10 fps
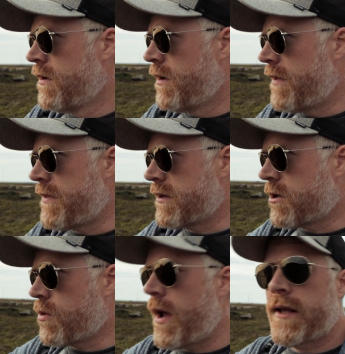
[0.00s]
and then
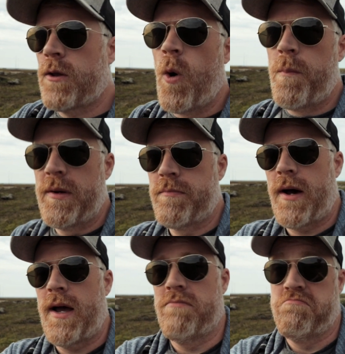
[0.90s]
cracked open
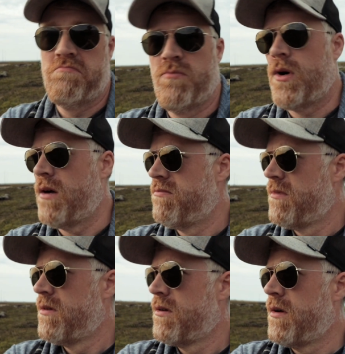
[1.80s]
by, well,
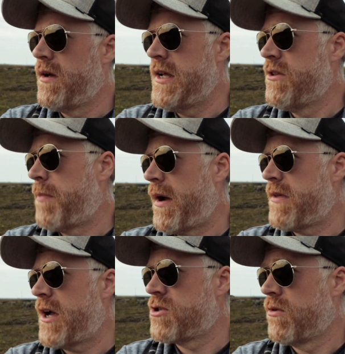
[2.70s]
either by
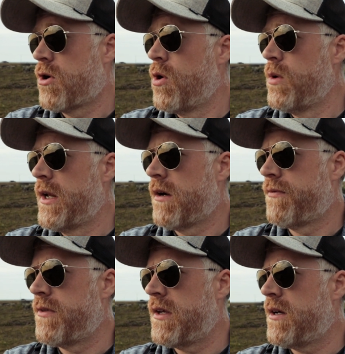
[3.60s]
the actual cooling
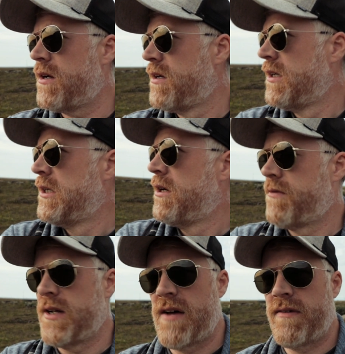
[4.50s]
of the lava